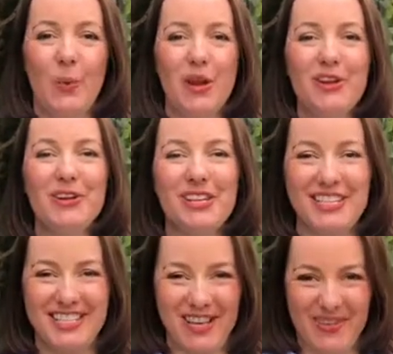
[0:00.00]
When you look
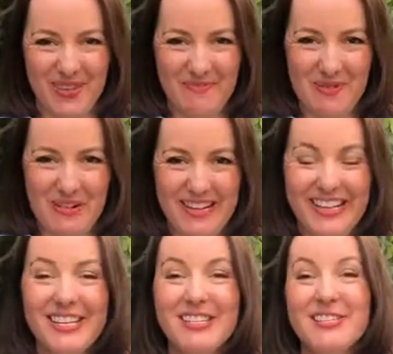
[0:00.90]
at yourself in the
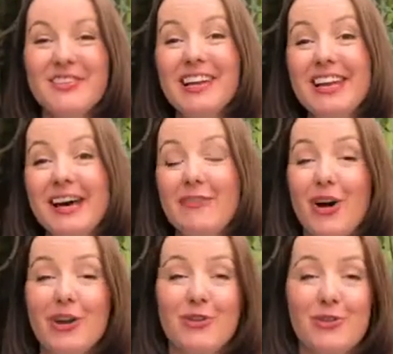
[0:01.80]
mirror, do you love,
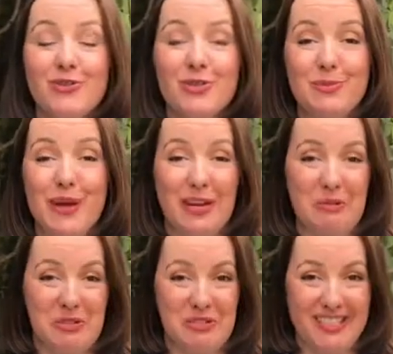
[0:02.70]
honor, and
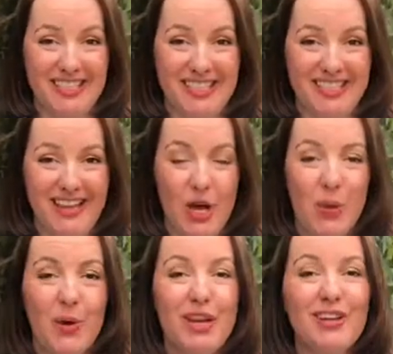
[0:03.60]
respect what you see?
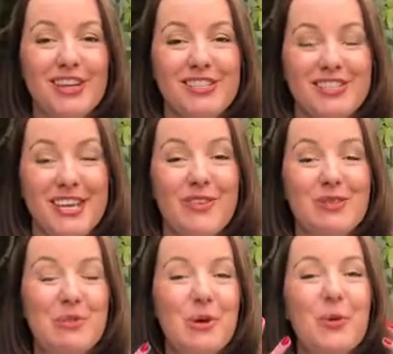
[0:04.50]
When you look at yourself
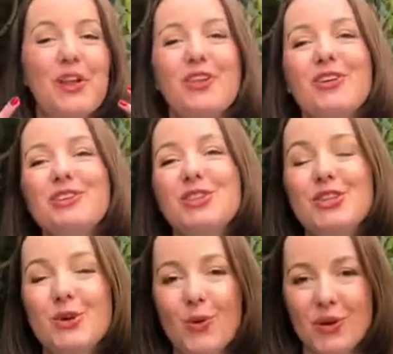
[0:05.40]
in the mirror, what are those
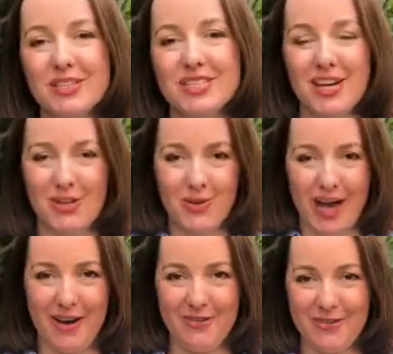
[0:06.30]
thoughts that you
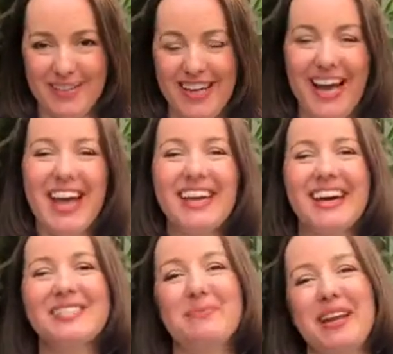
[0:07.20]
have? Hey
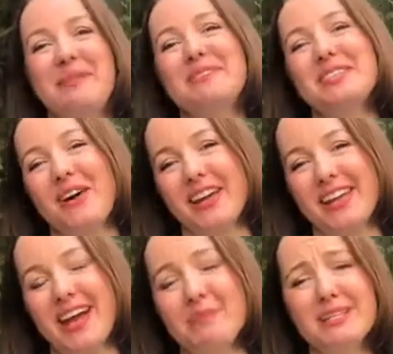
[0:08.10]
guys, my name is
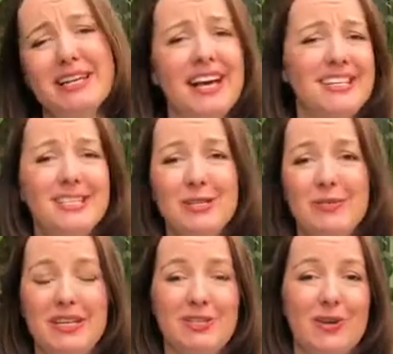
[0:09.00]
Connie. I'm delighted to
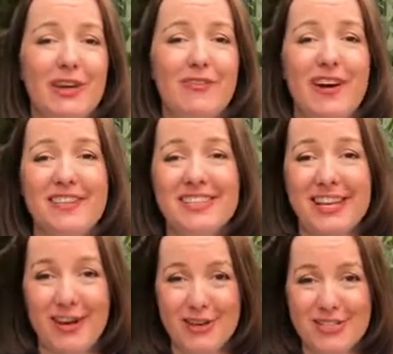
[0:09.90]
be doing a
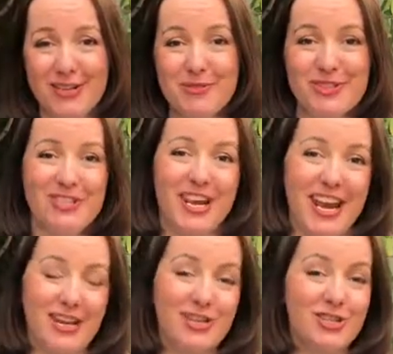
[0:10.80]
5-day coaching with
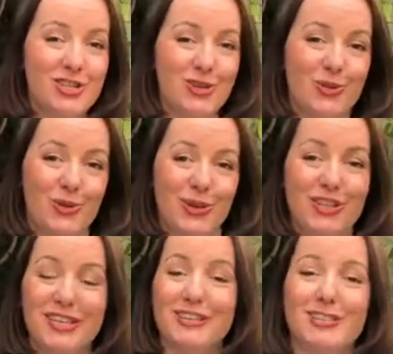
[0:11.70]
Change Your
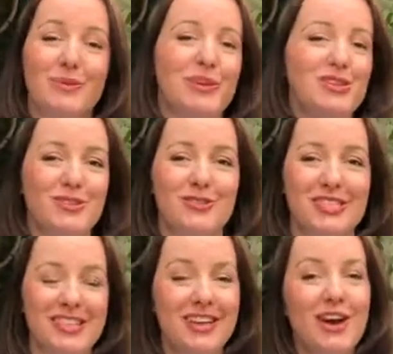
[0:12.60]
World. Thank you so much,
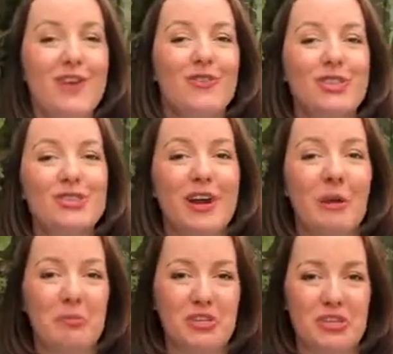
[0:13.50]
Susie, for this
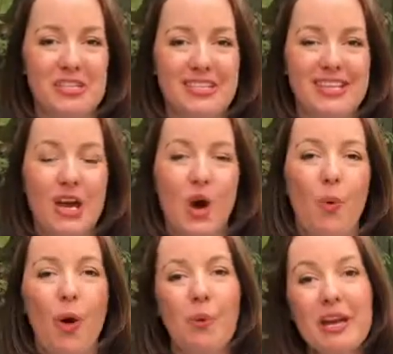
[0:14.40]
great opportunity.
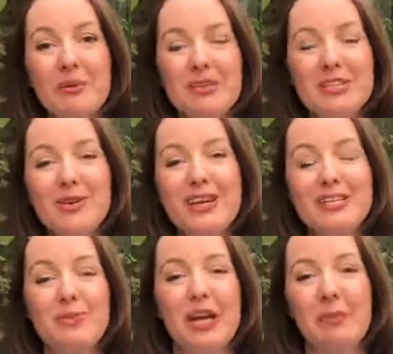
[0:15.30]
What we're going to be doing
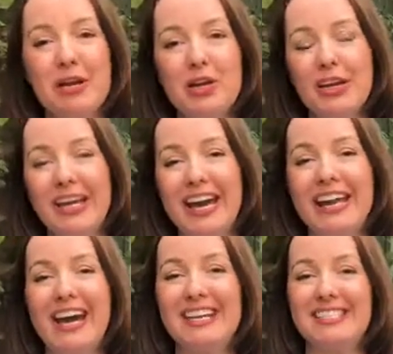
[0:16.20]
is we're going to be looking
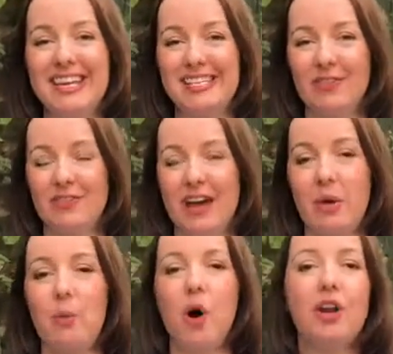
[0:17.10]
at
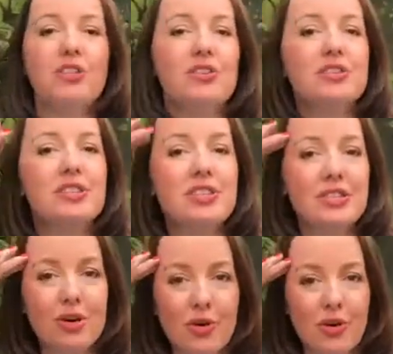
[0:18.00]
identifying what are those
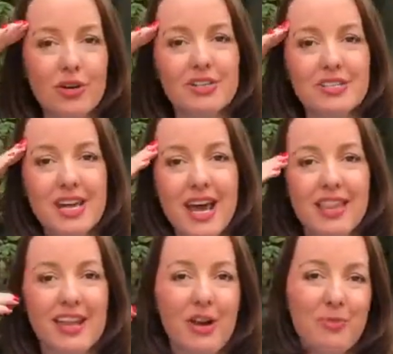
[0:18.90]
thoughts
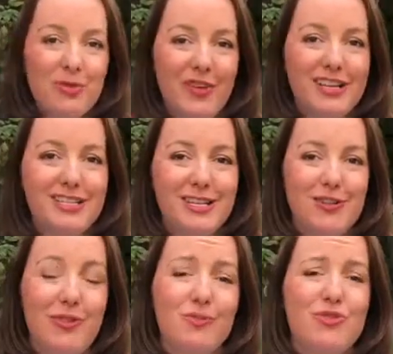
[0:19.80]
that are preventing
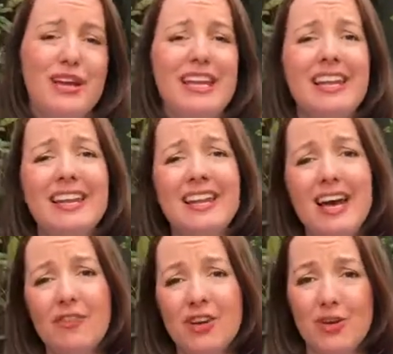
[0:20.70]
you from really
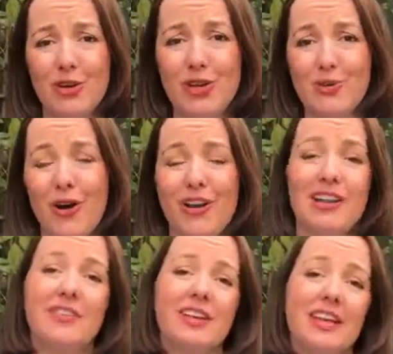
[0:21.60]
loving who you are
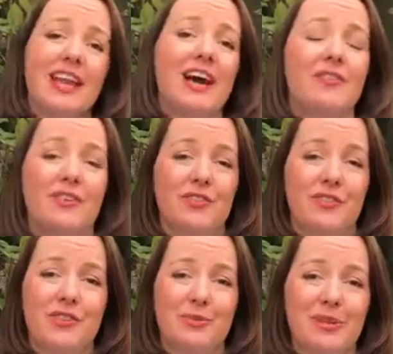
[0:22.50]
and living a life of
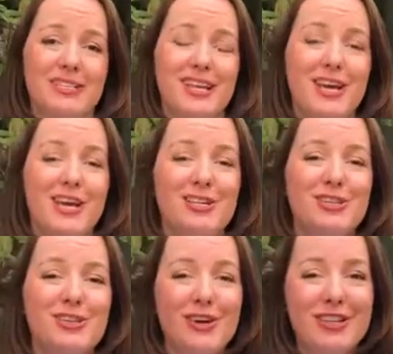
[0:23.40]
fulfillment.
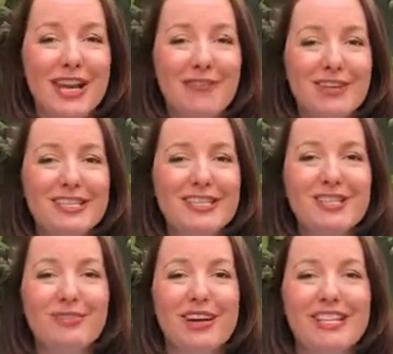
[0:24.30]
Do you know that every
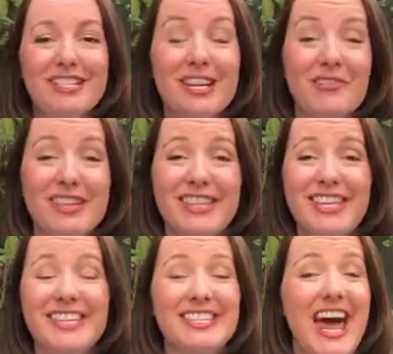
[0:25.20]
situation,
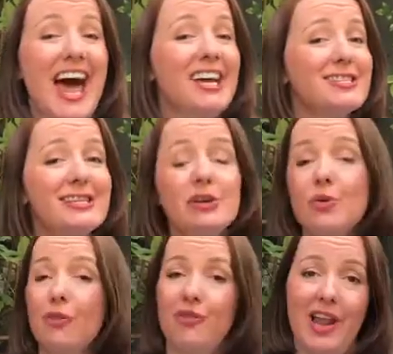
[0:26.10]
everything is actually a
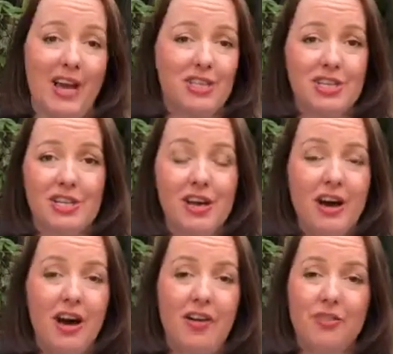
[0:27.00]
reflection
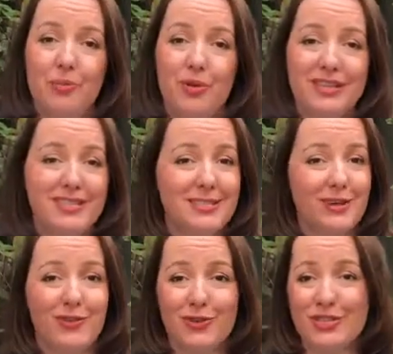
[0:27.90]
of the presence
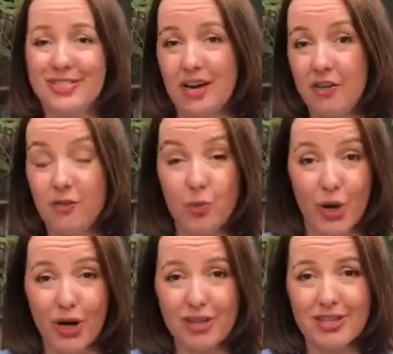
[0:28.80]
of your
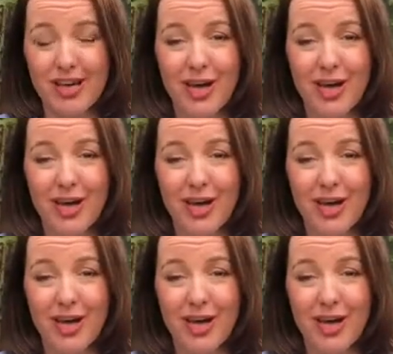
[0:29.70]
self-worth?